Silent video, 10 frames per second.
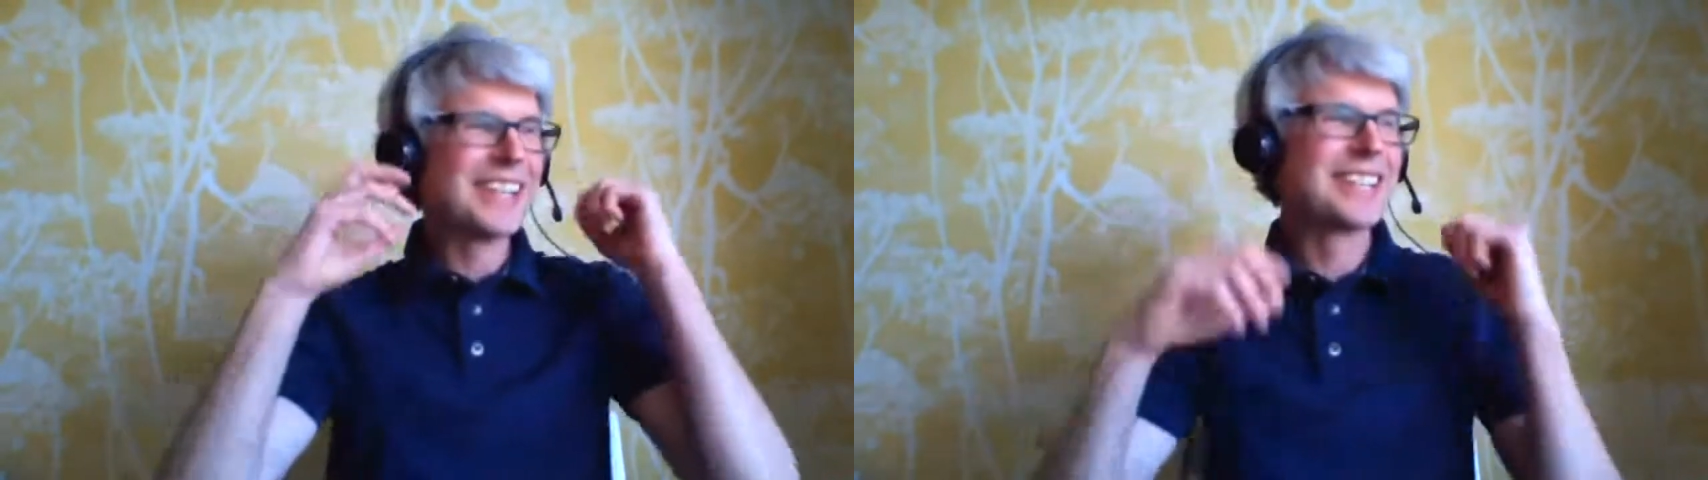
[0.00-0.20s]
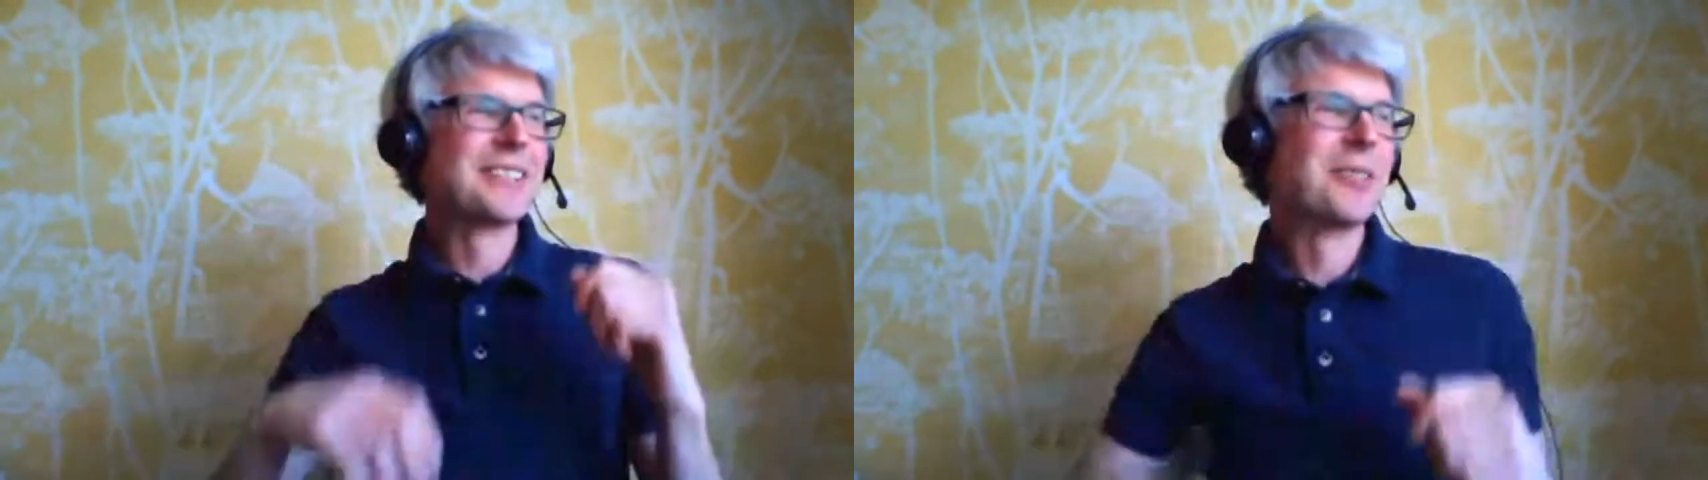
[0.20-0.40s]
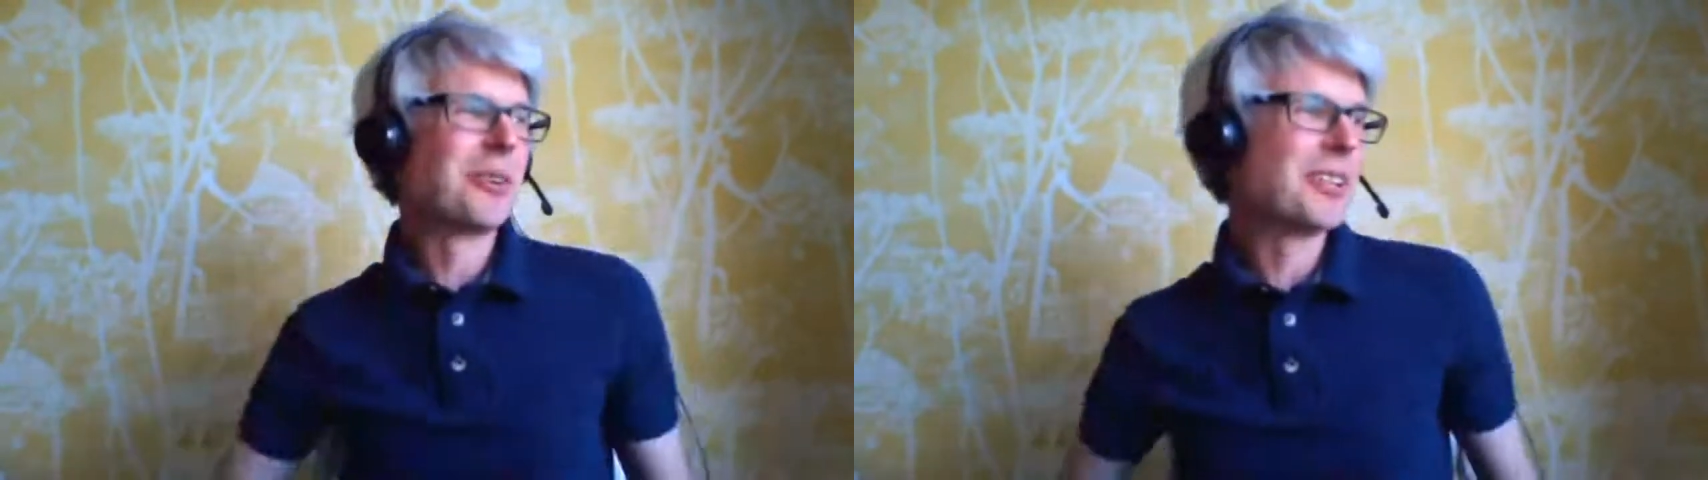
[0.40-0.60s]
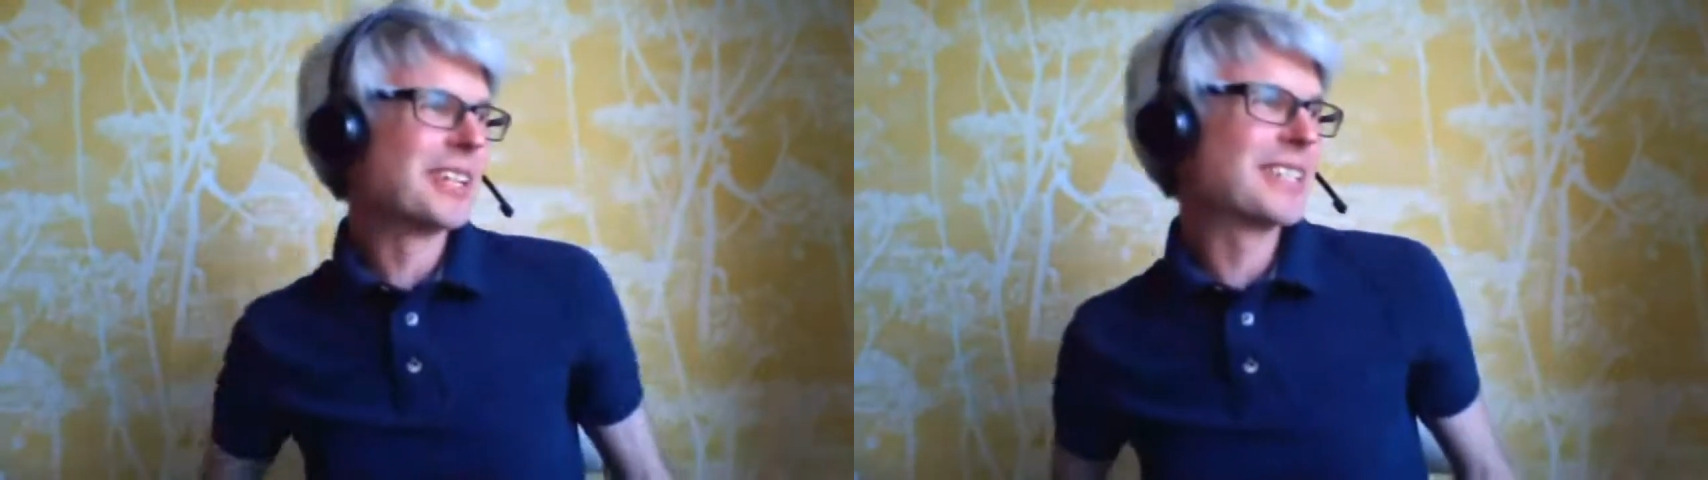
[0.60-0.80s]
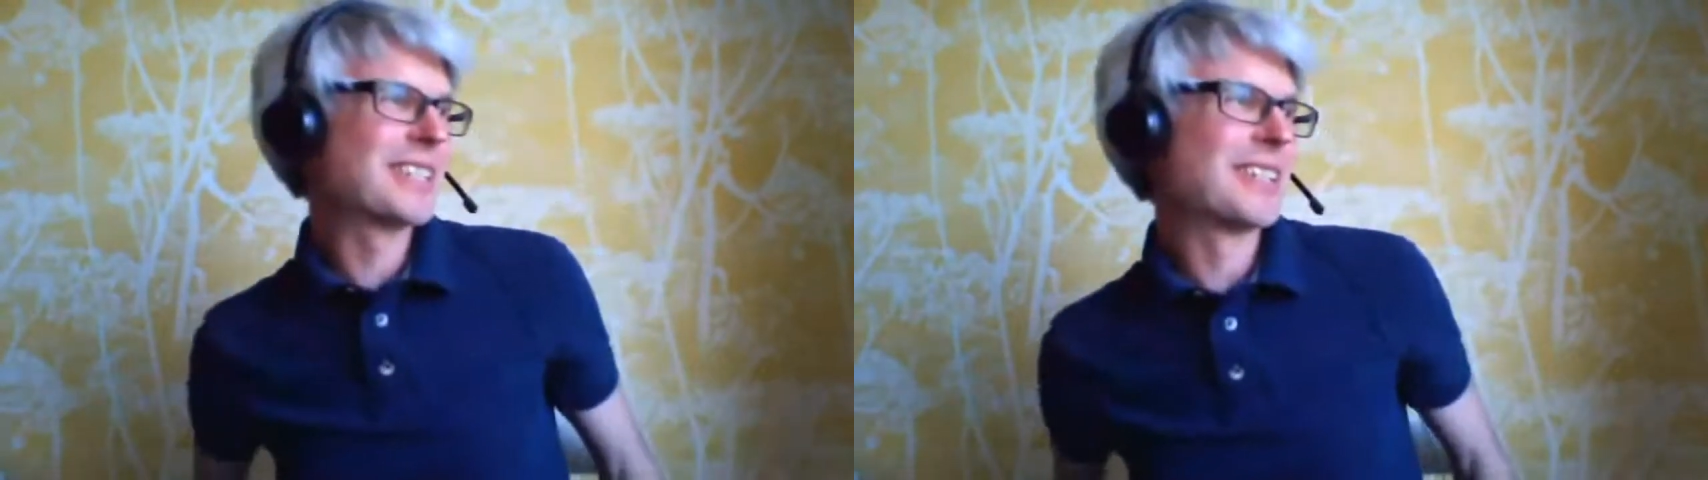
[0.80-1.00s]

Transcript: It's not, it's